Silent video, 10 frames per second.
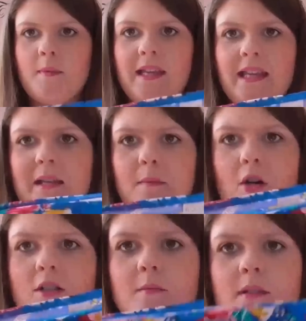The bikini
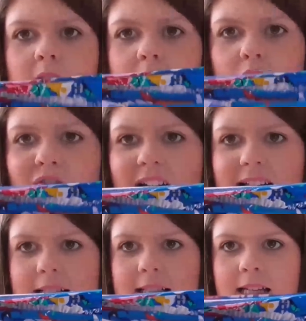bottoms are so
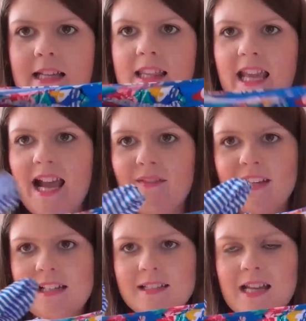fancy. They have
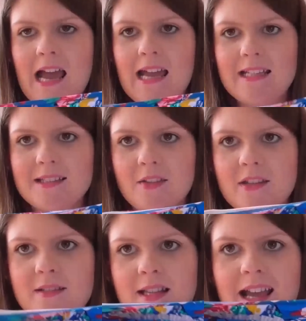little ties on
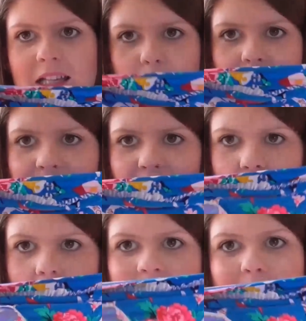the side with
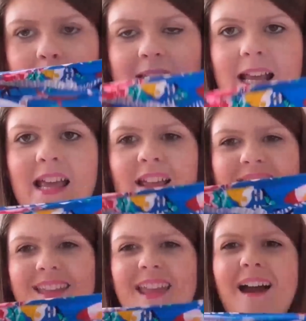stripes.
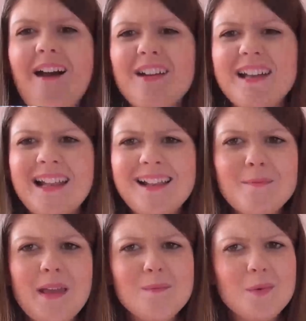They are a
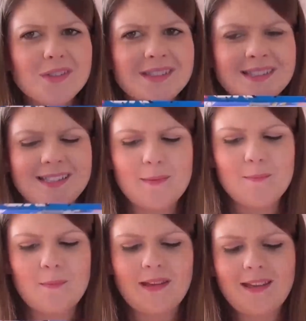little bit more
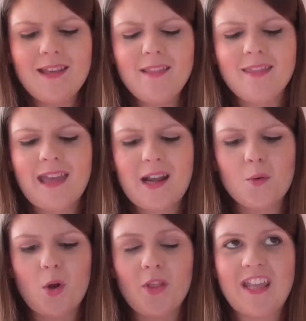skimpy
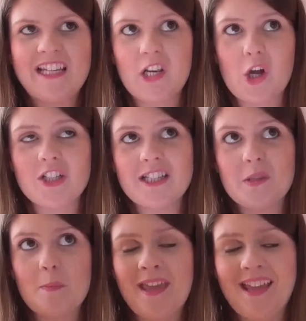than what they looked
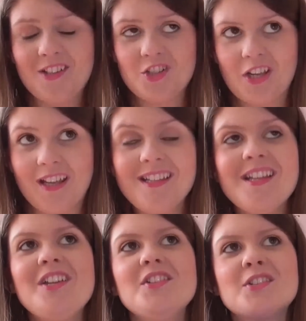in the picture,
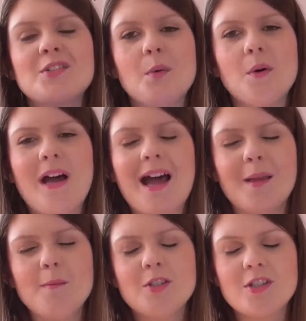so
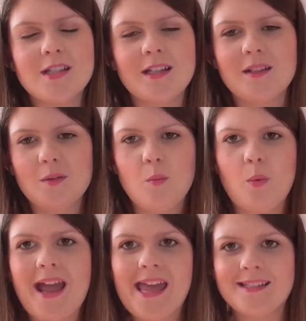I'm just gonna
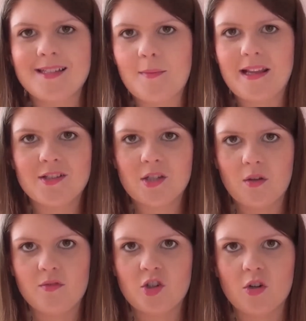wear some like
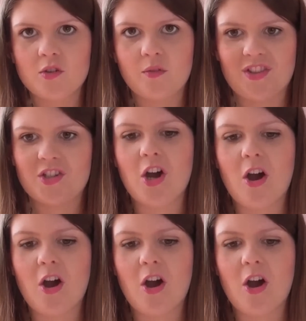surf shorts over the